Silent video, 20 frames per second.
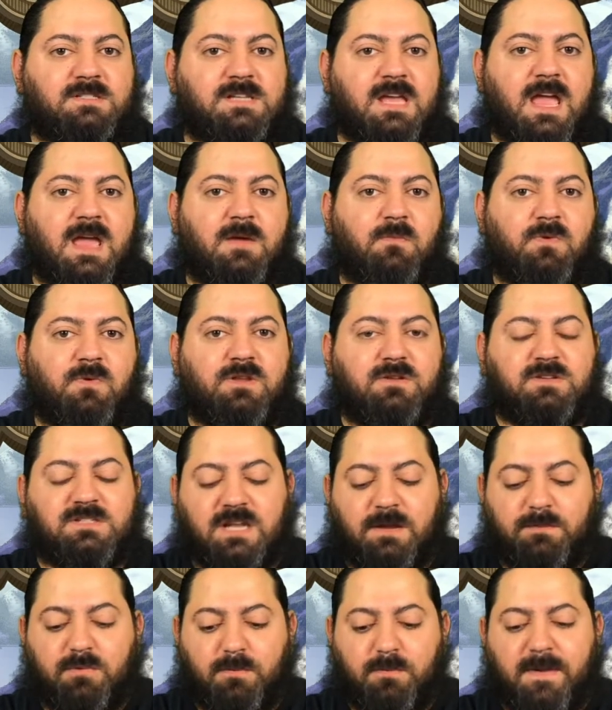and when you set
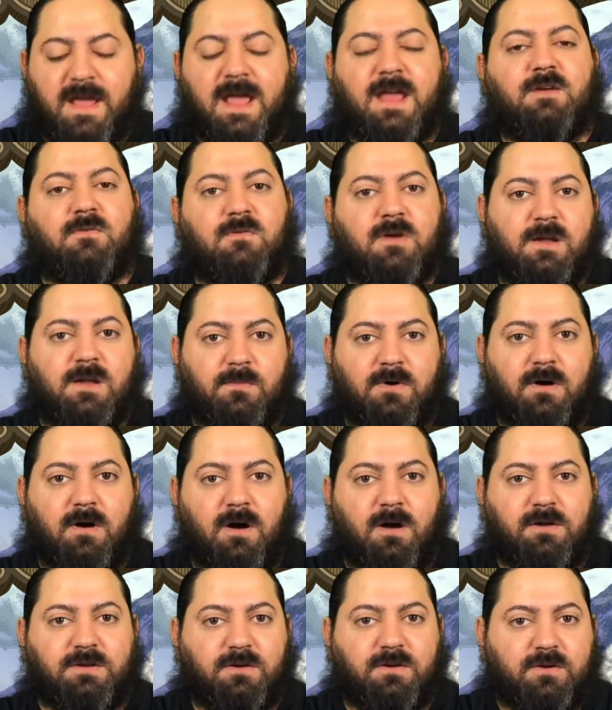up your panorama
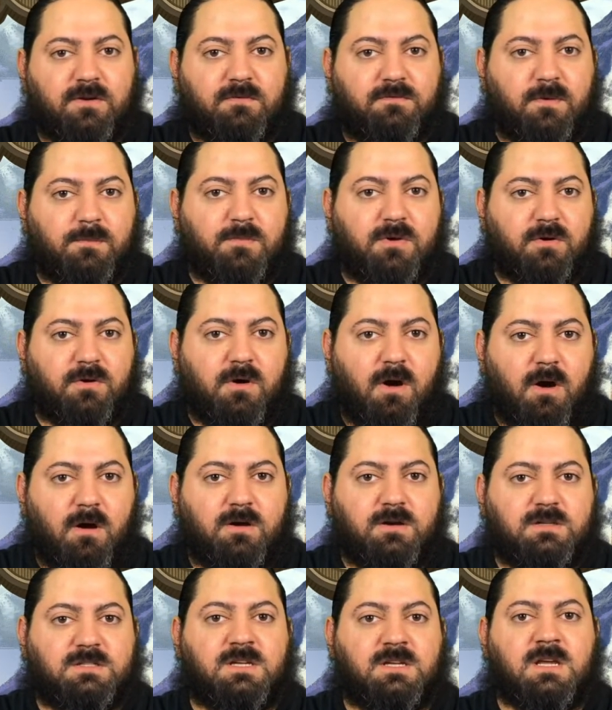on from your
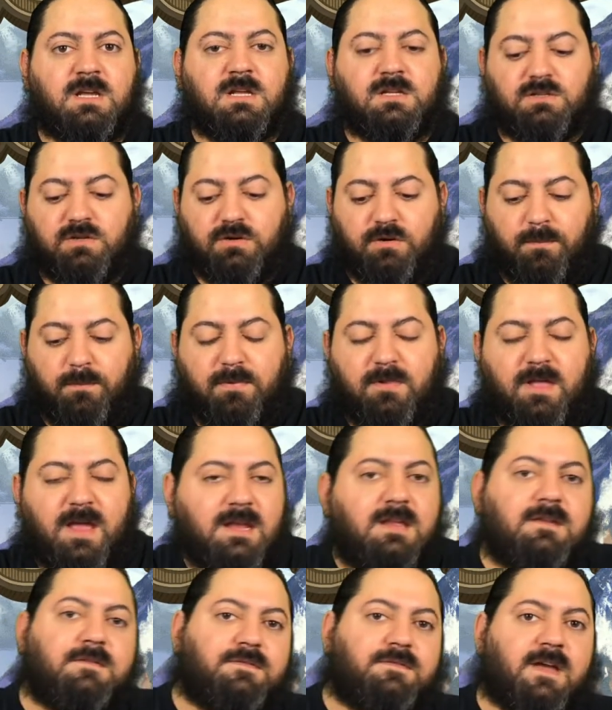cards to your
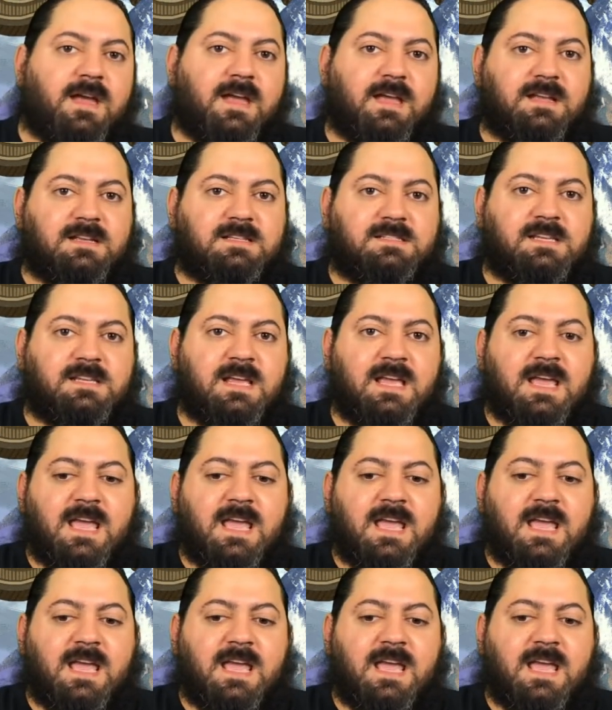planning phase,